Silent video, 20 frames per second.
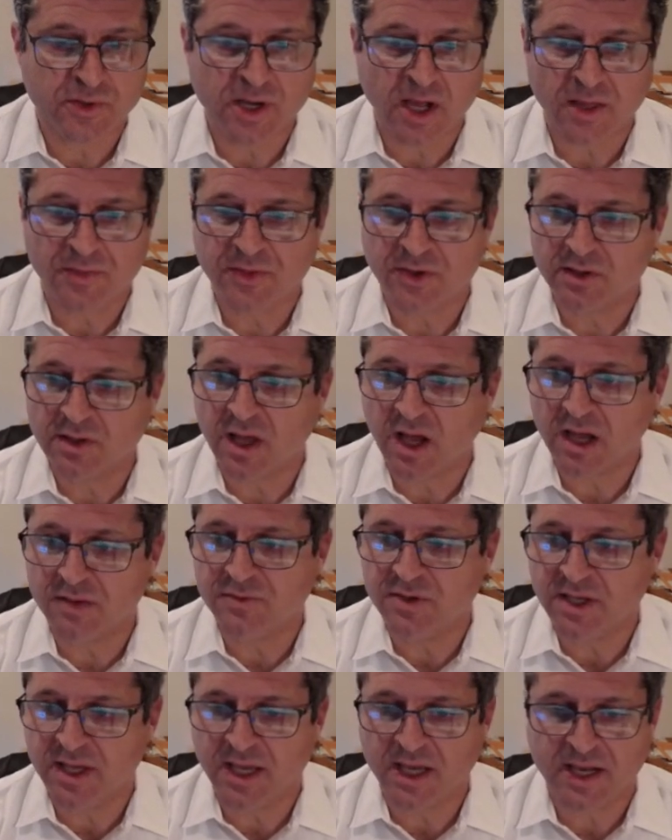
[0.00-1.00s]
not there live,
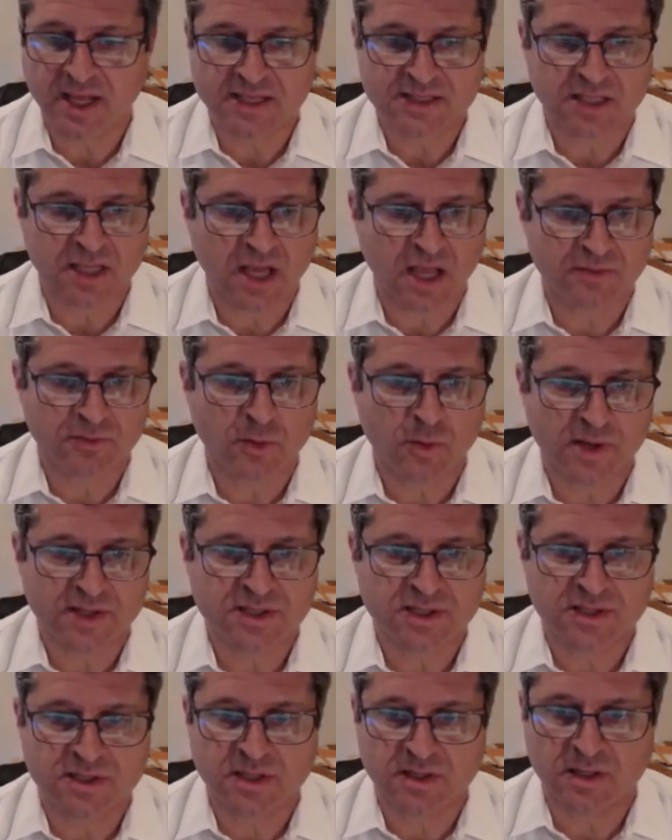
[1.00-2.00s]
you can't ask live
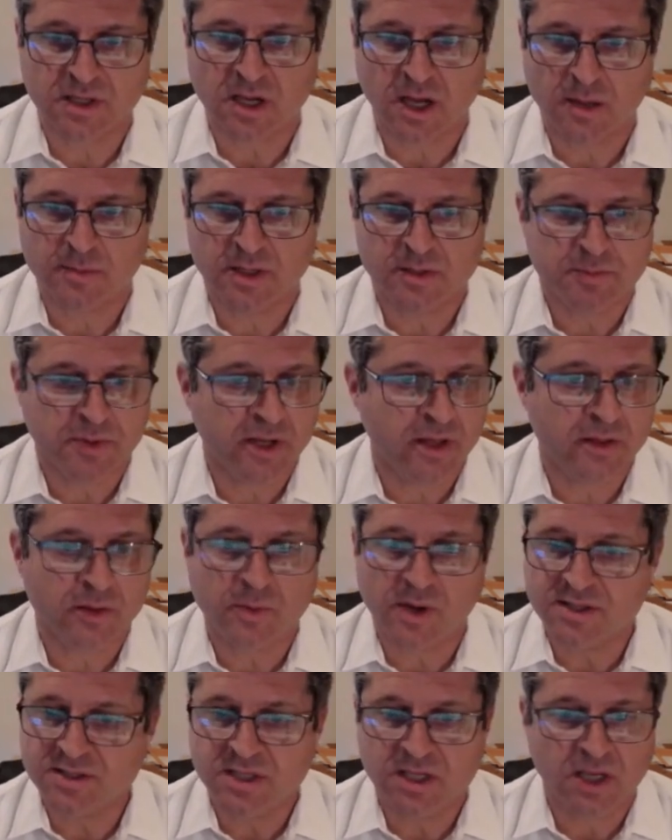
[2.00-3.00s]
questions in the comment, but
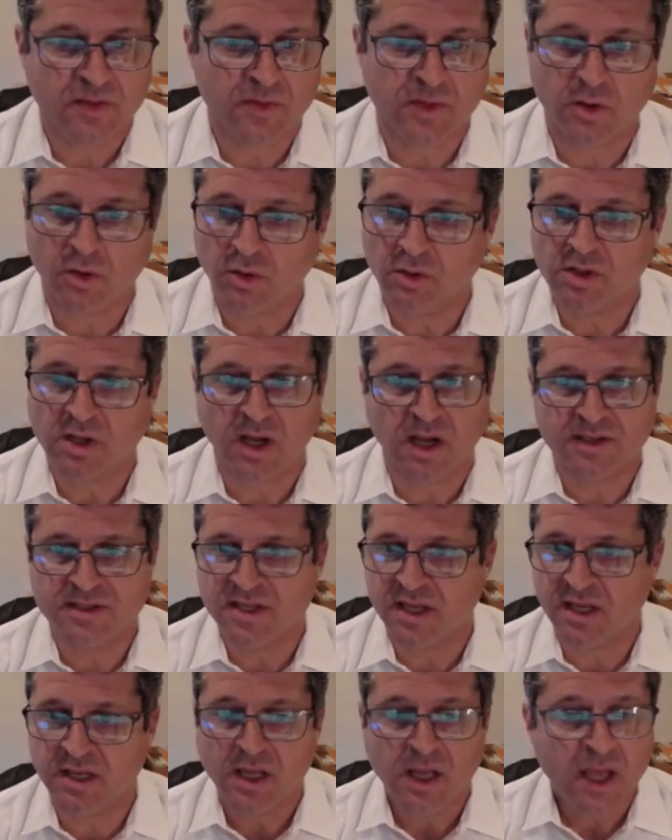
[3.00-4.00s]
otherwise you get the whole
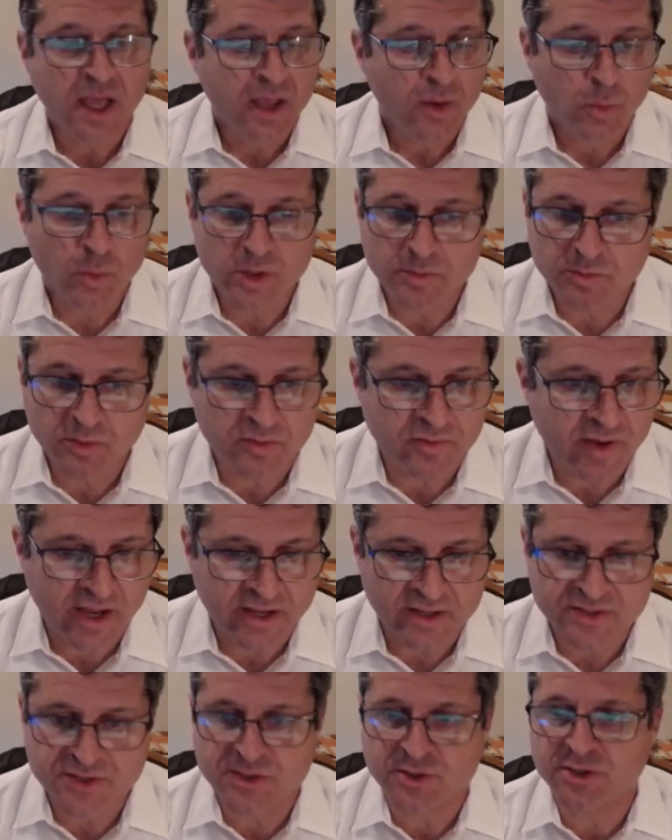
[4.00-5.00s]
content. We provide
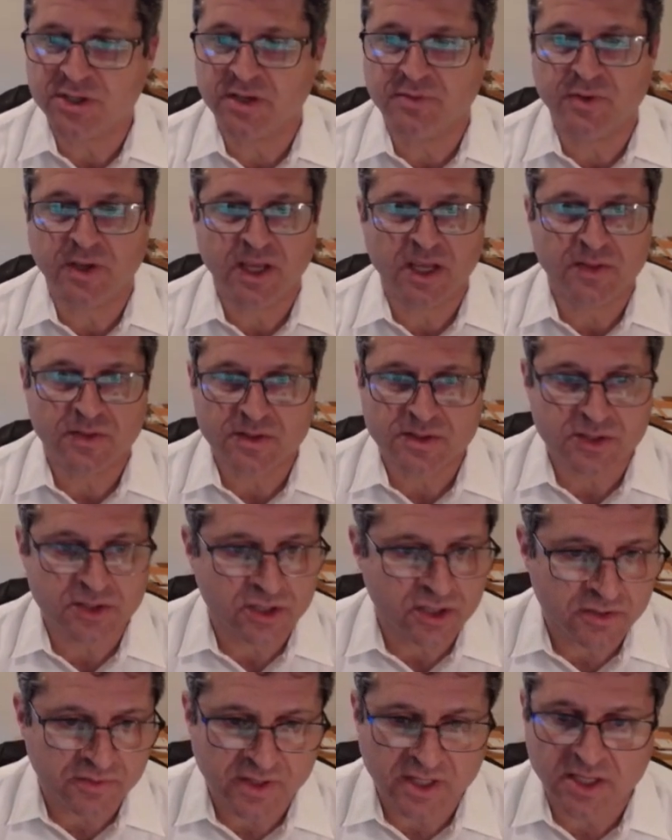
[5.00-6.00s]
a certificate. The
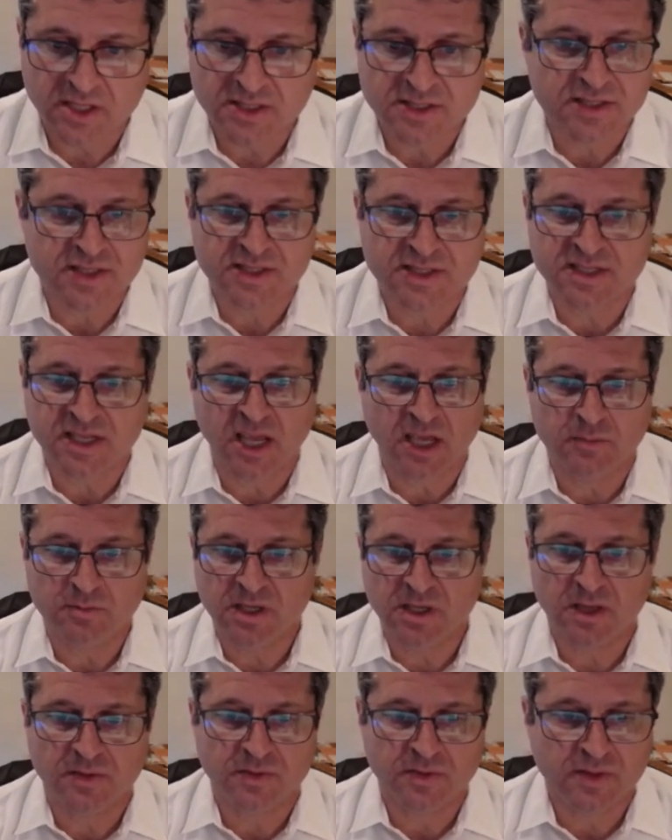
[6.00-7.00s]
certificate is the same. You
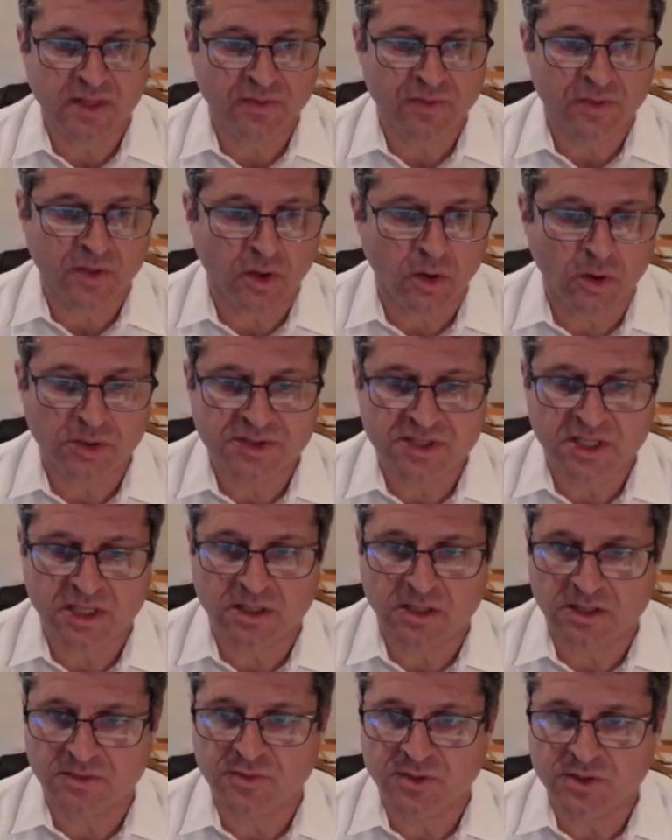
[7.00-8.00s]
get the whole
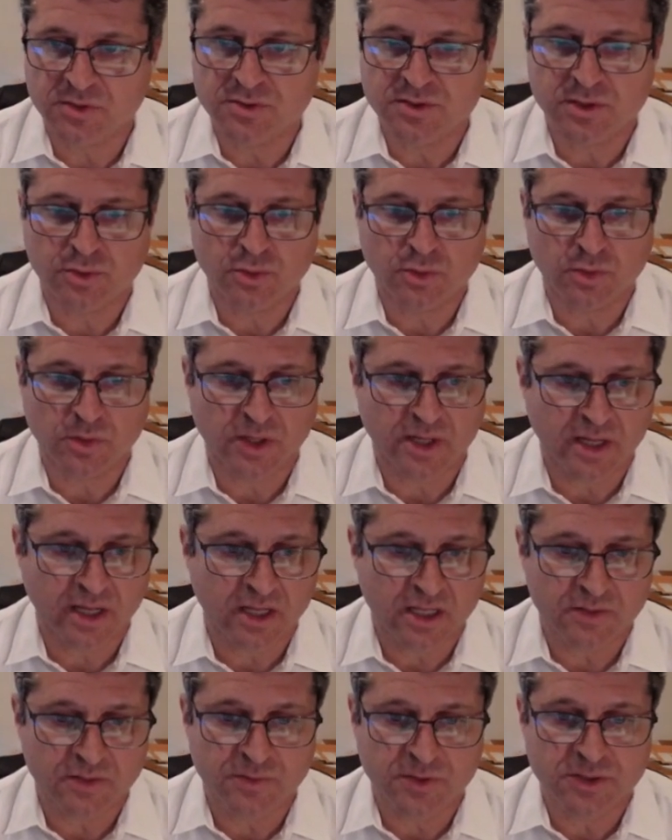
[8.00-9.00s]
deal if you do
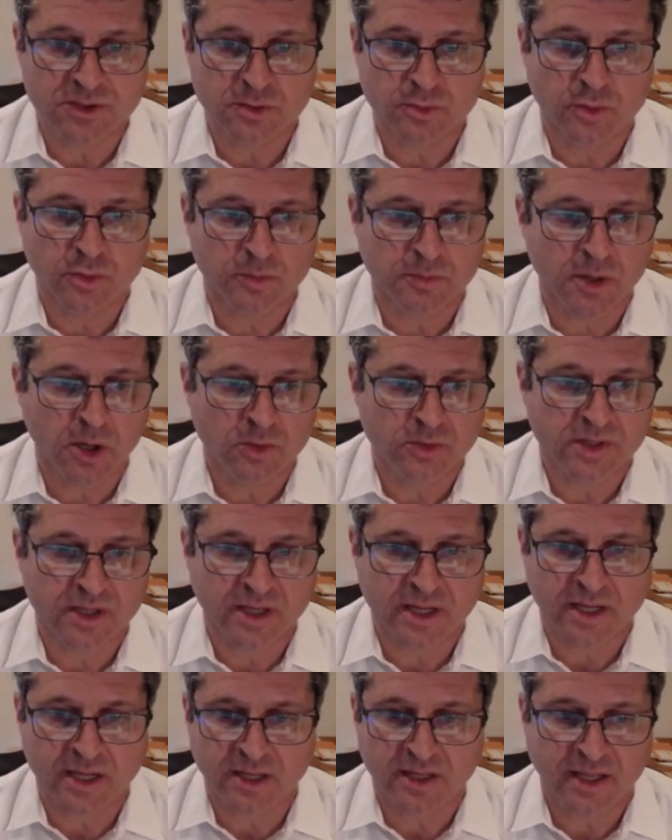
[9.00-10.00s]
remote
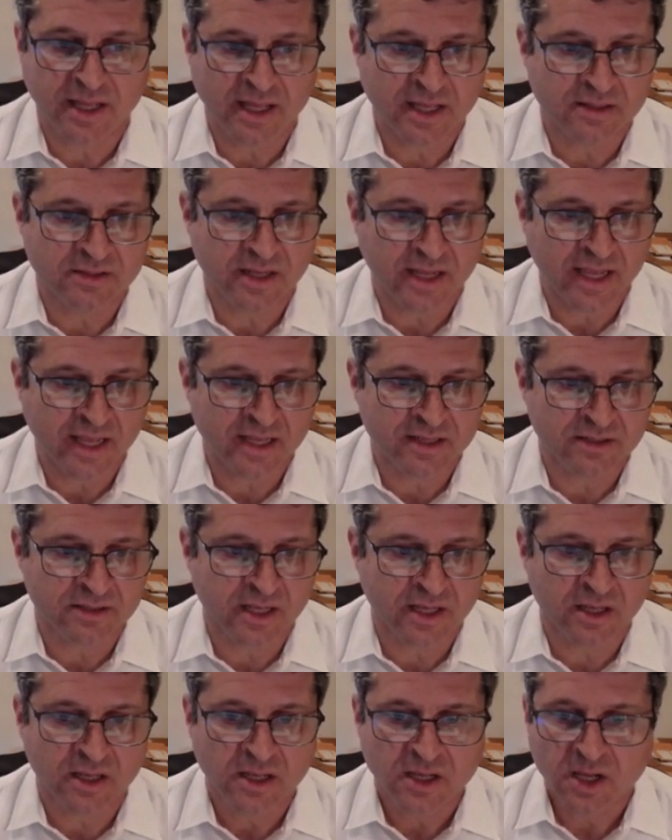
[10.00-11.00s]
and
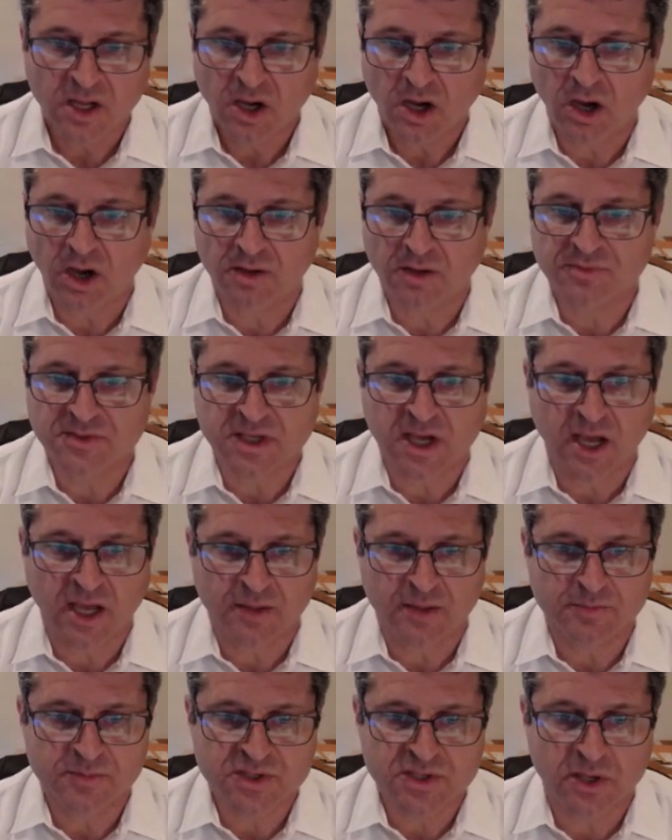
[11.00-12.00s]
off
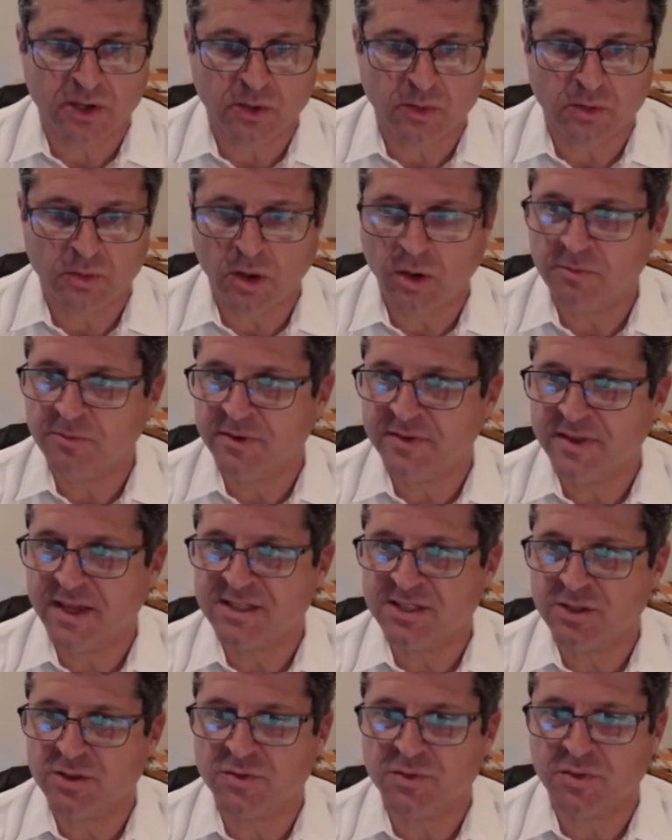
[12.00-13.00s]
time. So hopefully
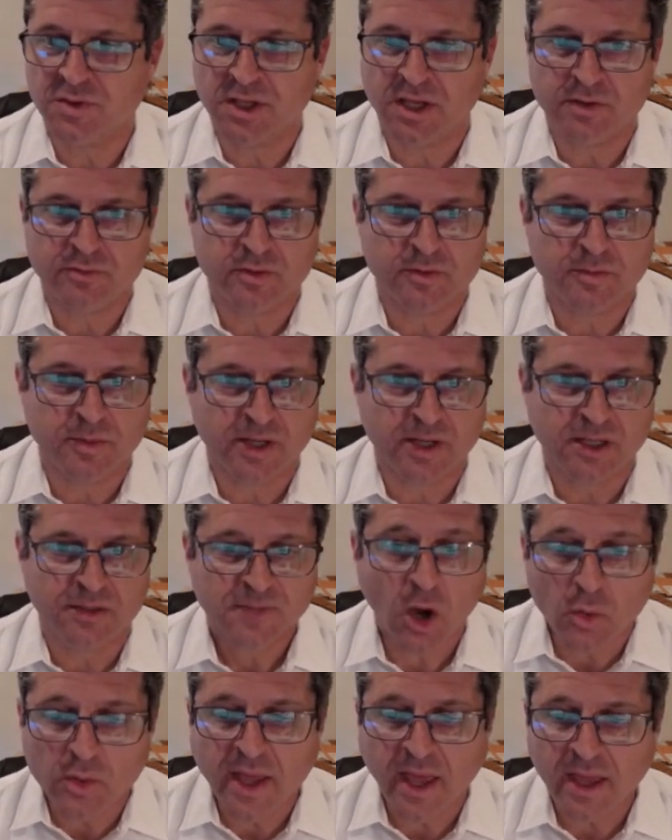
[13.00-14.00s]
that's useful to everybody.
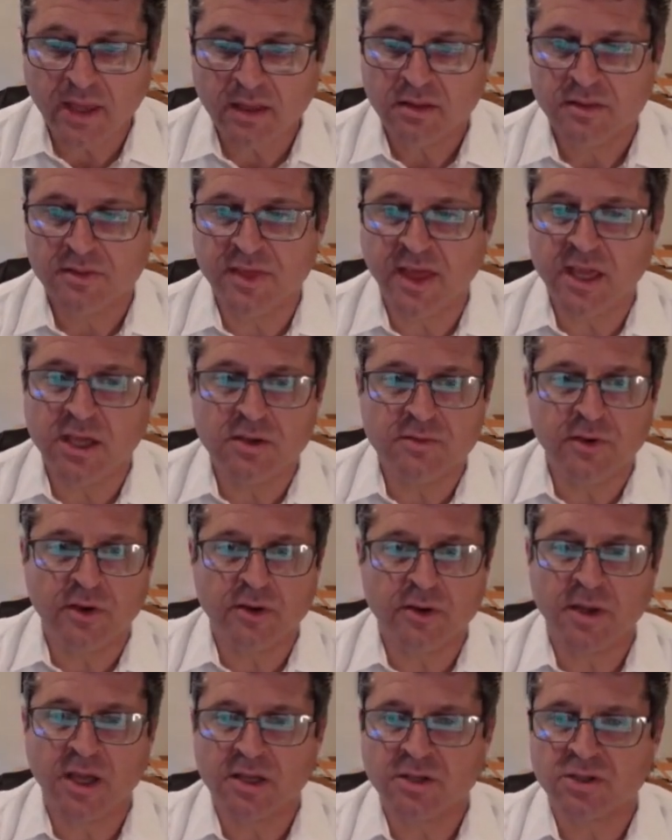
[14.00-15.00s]
Okay, thank you
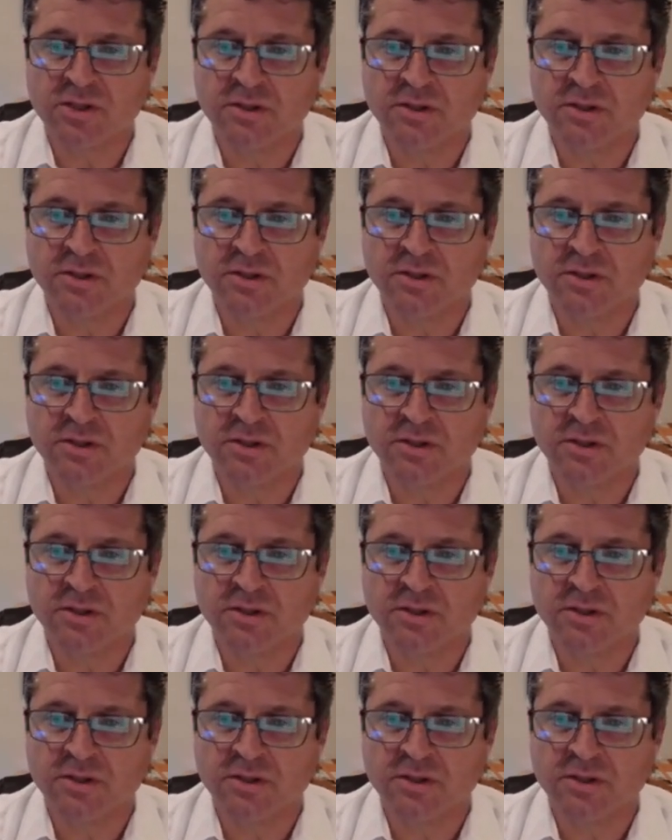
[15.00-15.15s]
very much.